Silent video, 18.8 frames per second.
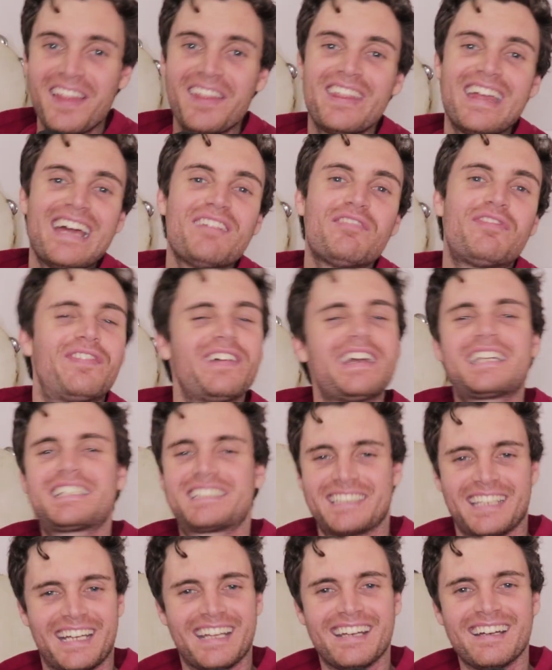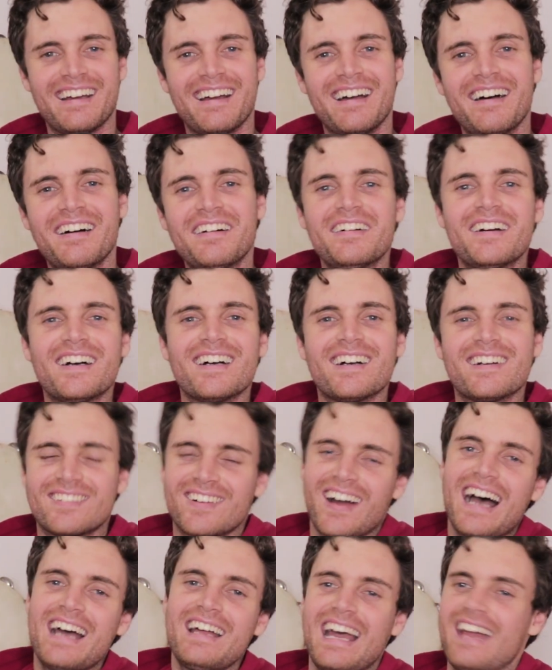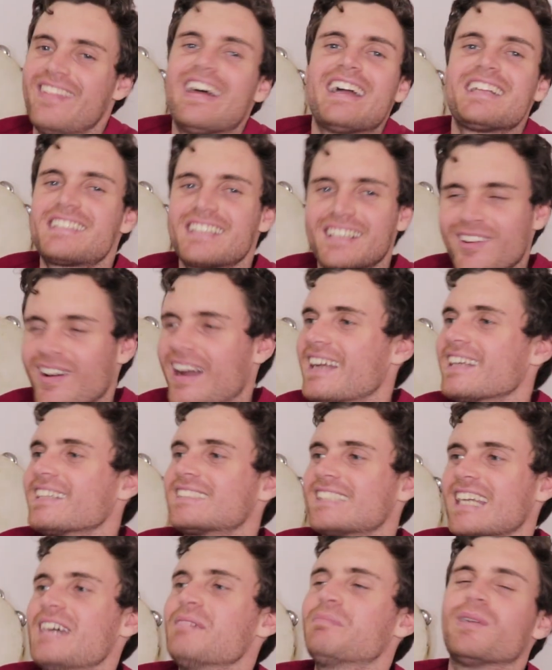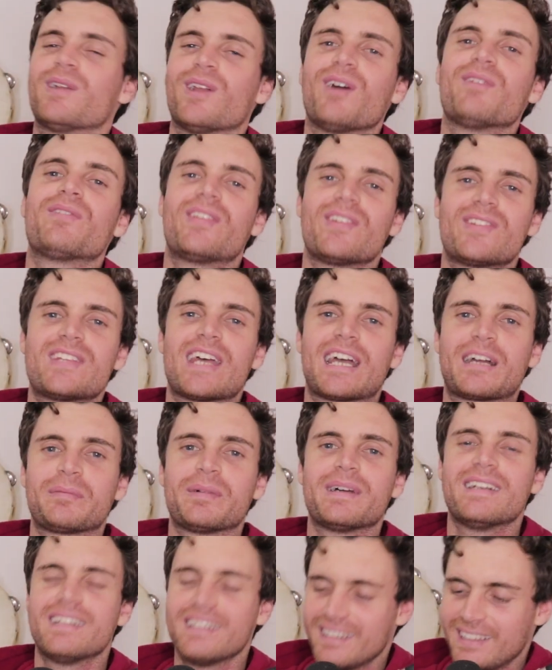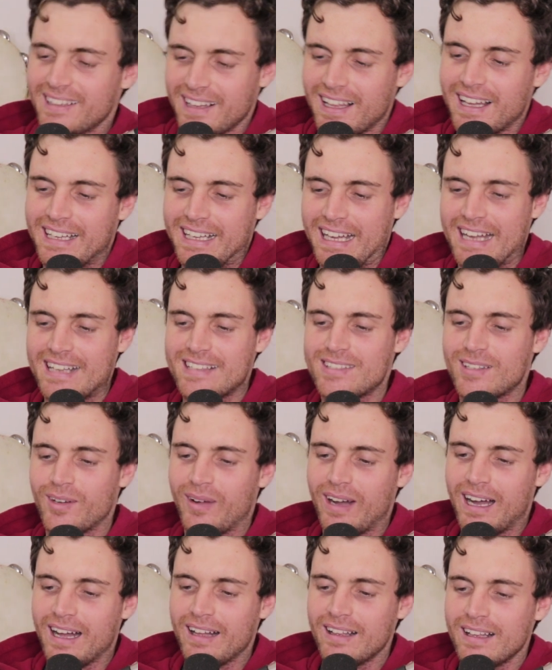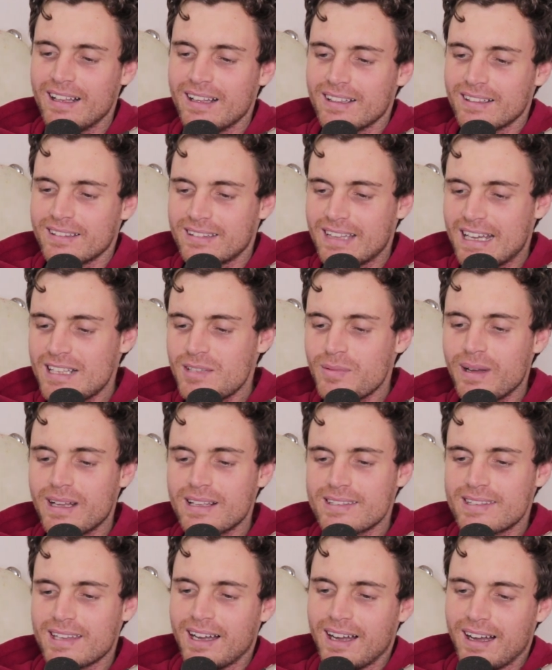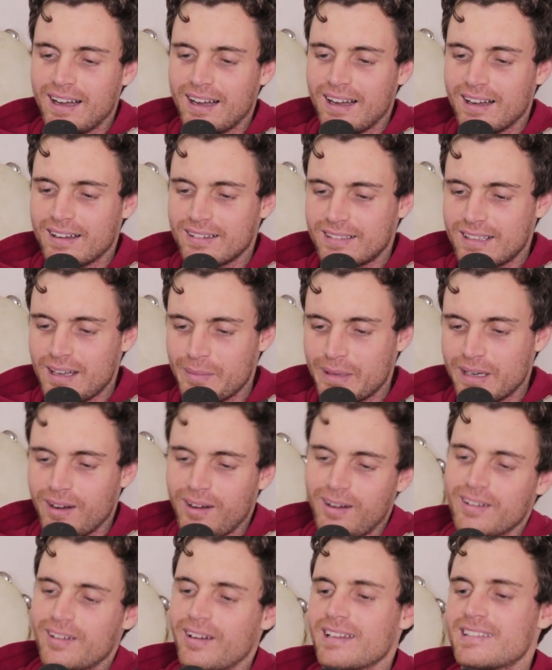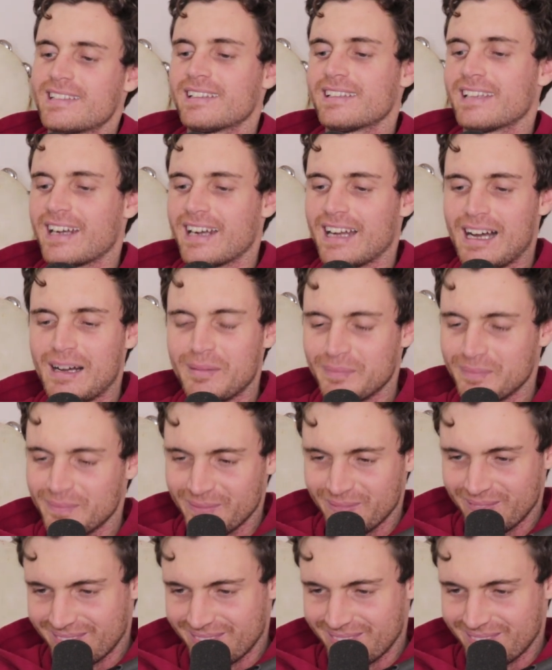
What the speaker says: then fix it, right? And that's a great example of the segment. Okay, so these ones come in. Oh, no, I didn't get it up.